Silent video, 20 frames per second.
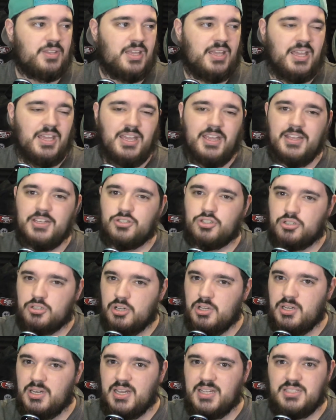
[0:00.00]
It
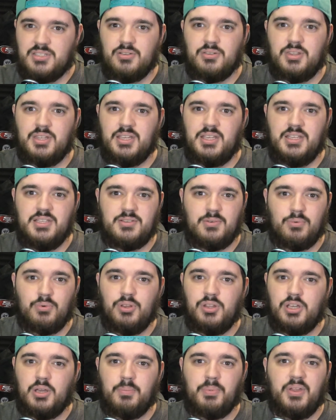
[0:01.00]
shouldn't. I still think he's a
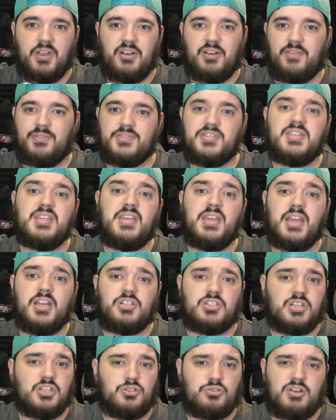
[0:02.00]
really good player. If
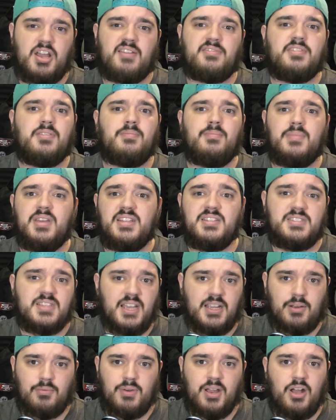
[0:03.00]
CH gets drafted
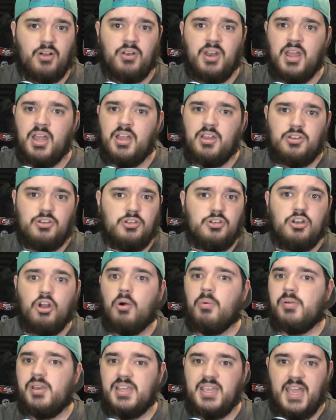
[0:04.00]
mid-second round,
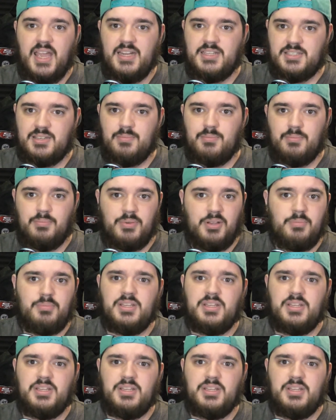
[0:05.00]
nobody hates him. But